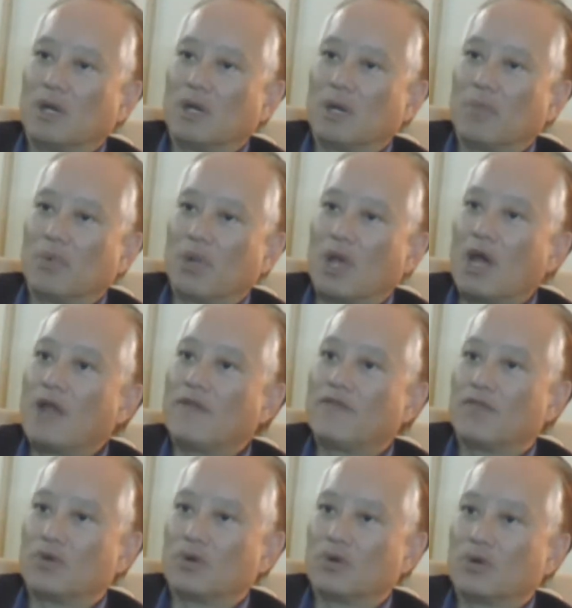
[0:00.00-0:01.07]
apply
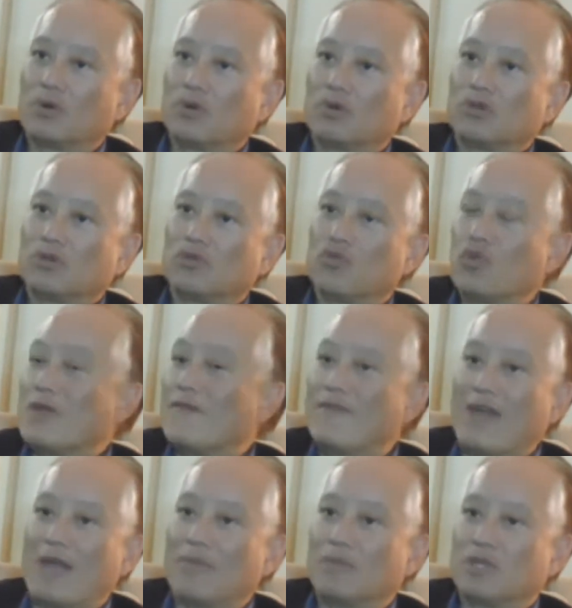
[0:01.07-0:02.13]
for to
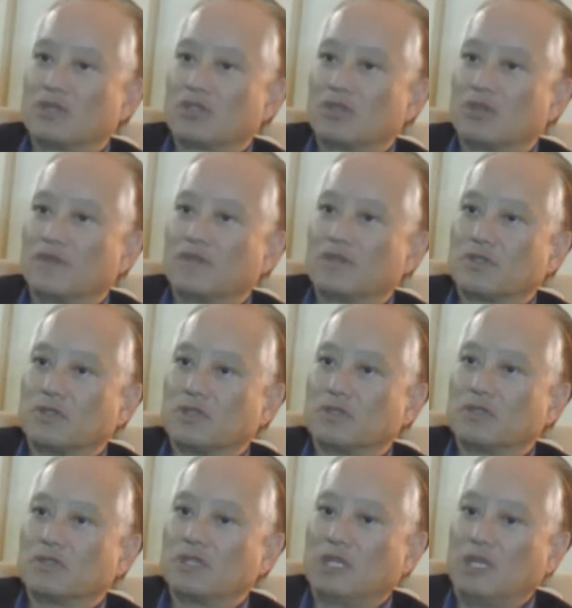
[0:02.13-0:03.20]
revamp their
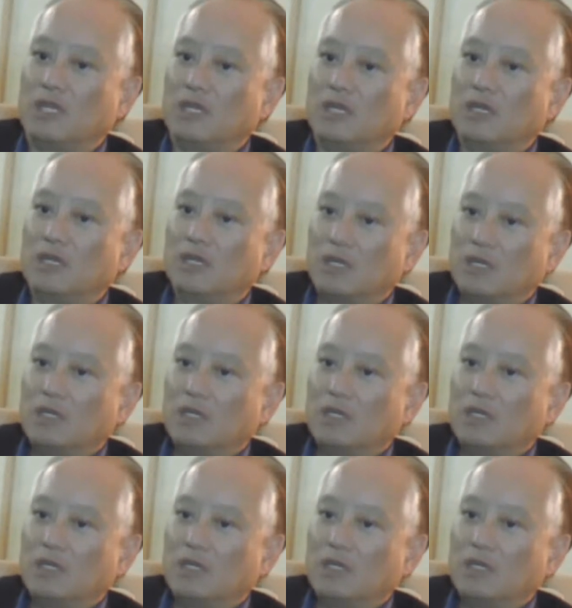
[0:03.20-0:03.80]
services in